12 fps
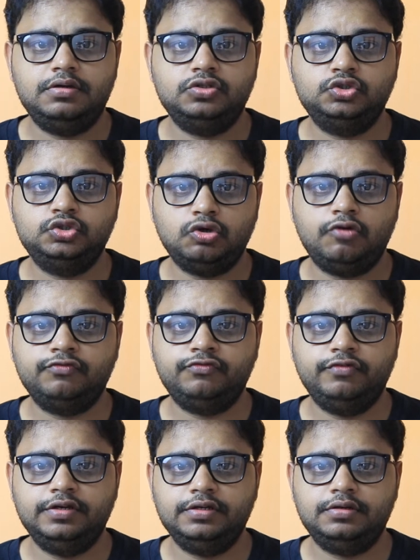
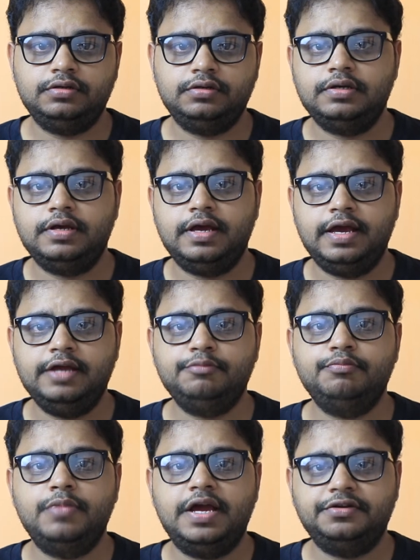software
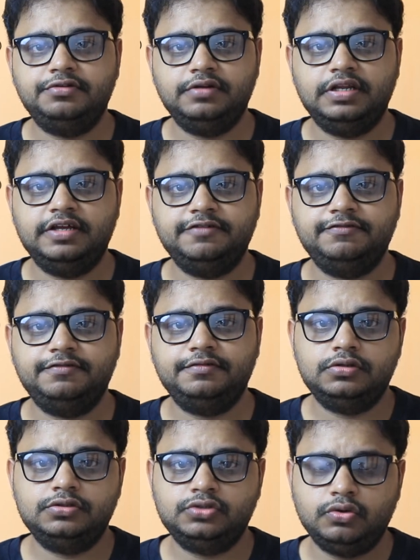and battery life.
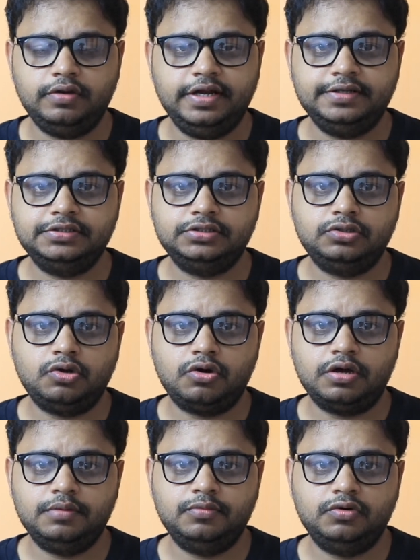So let's
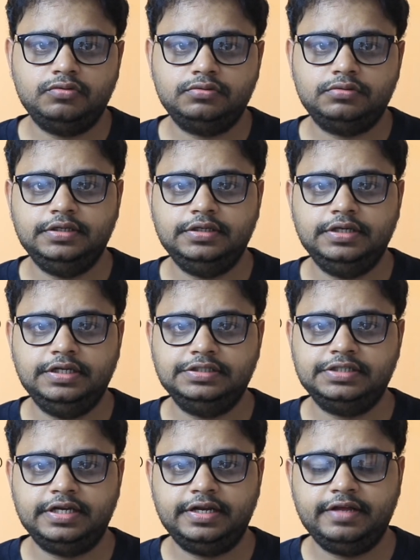talk about
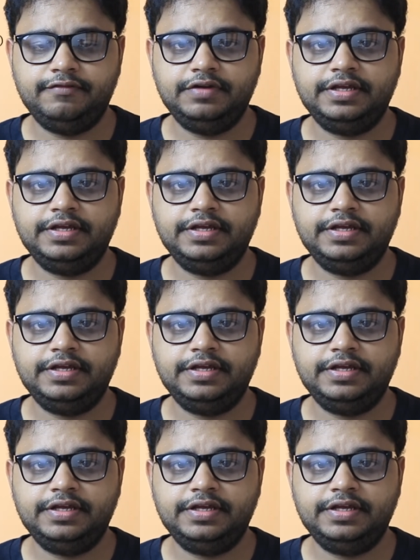each and every